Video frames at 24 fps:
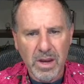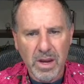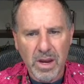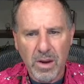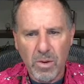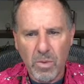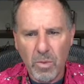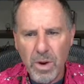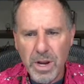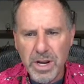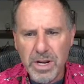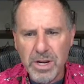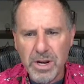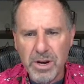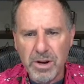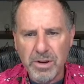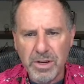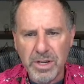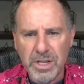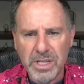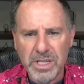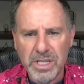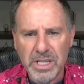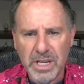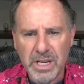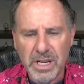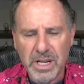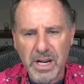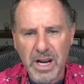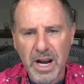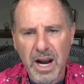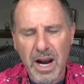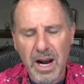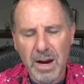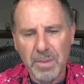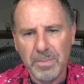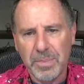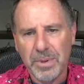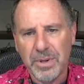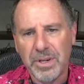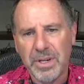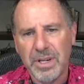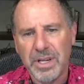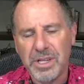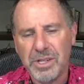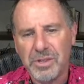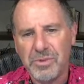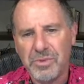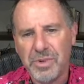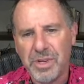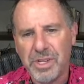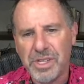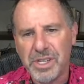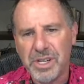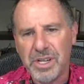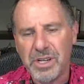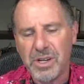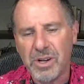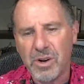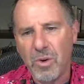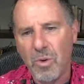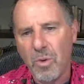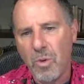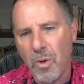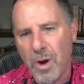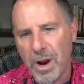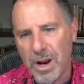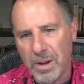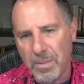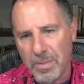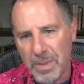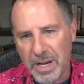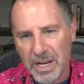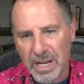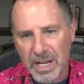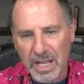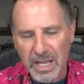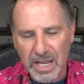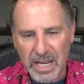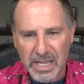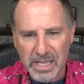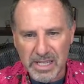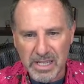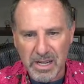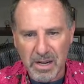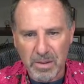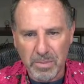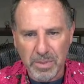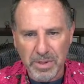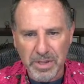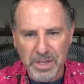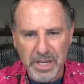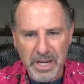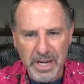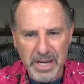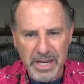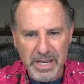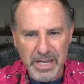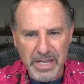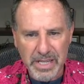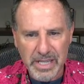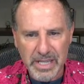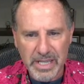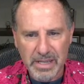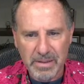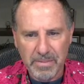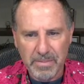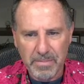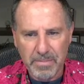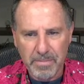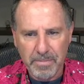And we notice that copper has risen quite a bit in the last couple days.